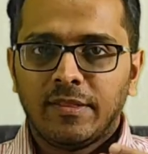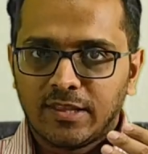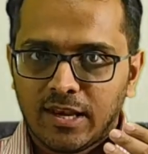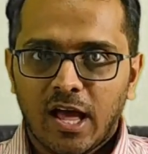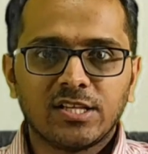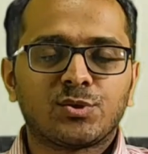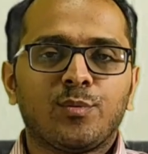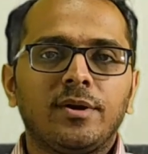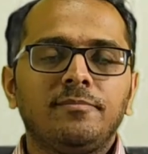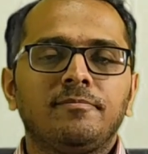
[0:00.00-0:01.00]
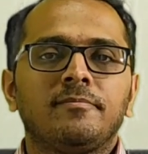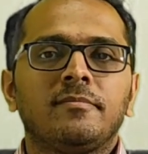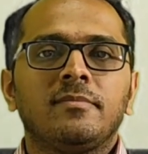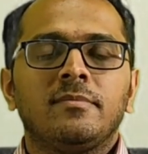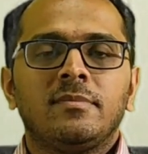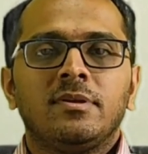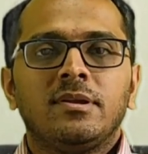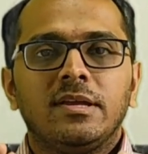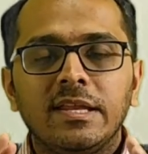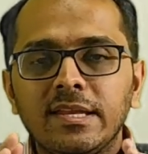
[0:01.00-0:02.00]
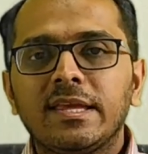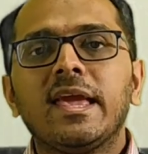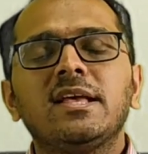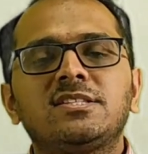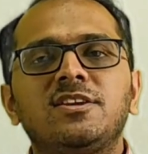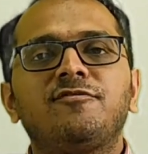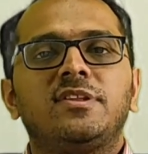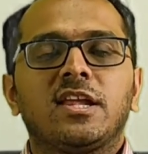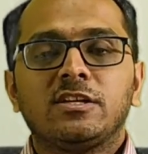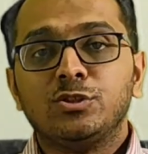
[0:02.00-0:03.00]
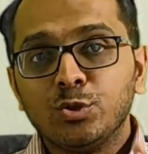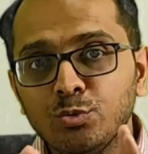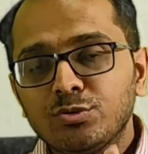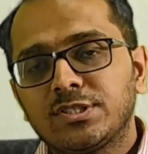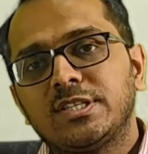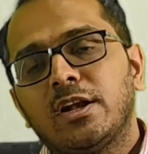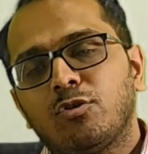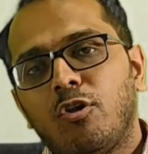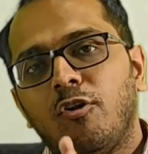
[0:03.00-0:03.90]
And the last one, in case if there are new set